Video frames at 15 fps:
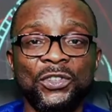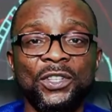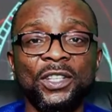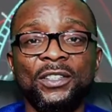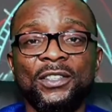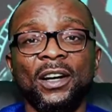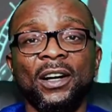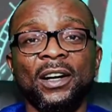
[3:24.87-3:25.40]

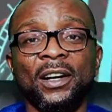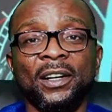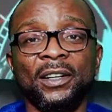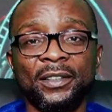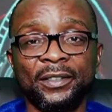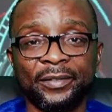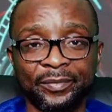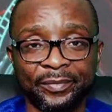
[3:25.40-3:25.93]
The
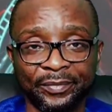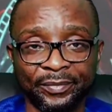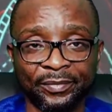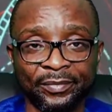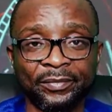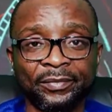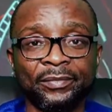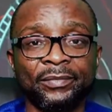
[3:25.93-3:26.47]

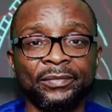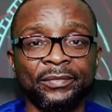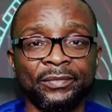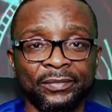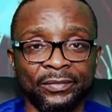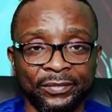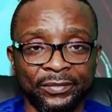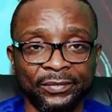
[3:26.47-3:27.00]
truth
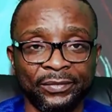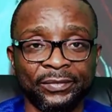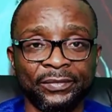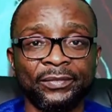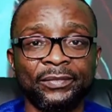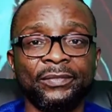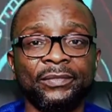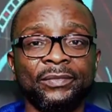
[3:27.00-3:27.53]
is that
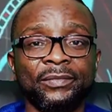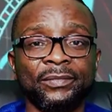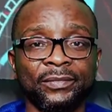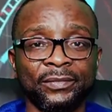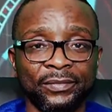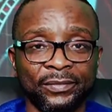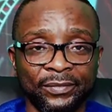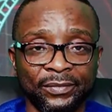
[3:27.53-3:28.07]

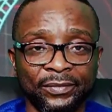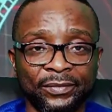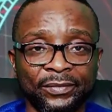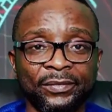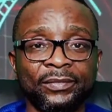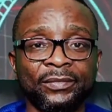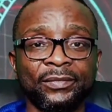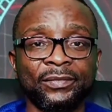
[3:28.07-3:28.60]
you are more
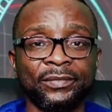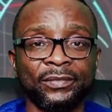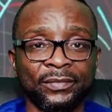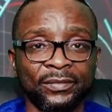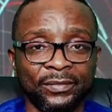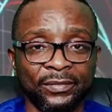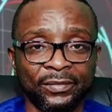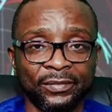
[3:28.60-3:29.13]
than
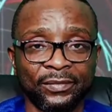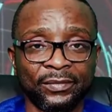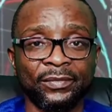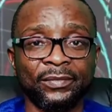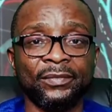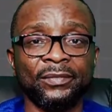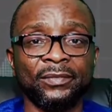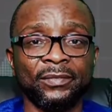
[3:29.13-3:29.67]

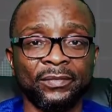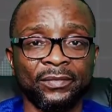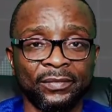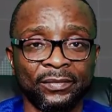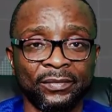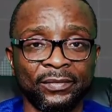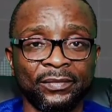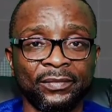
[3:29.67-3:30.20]
a
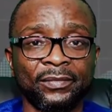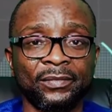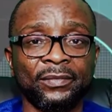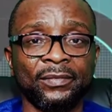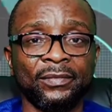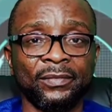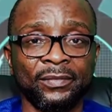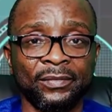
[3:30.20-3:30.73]

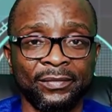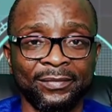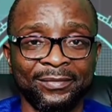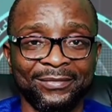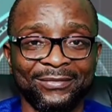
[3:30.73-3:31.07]
Bale.